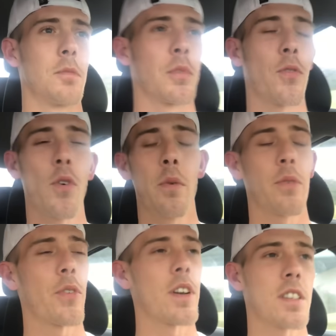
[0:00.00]
performing in
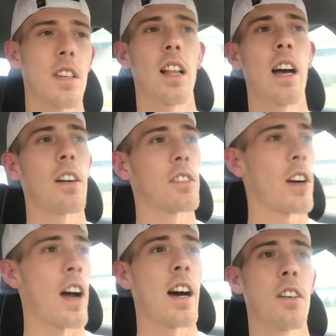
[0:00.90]
front of sellout
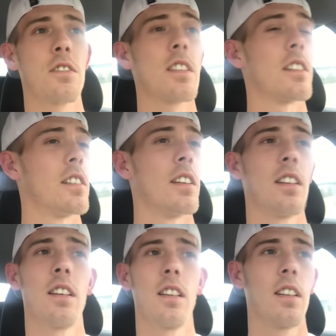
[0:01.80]
crowds
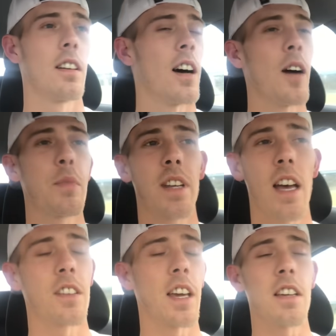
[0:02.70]
up and
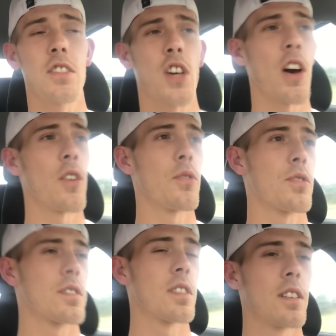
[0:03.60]
down the East
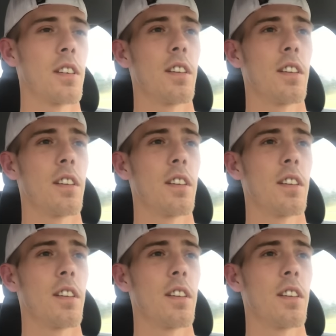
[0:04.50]
Coast.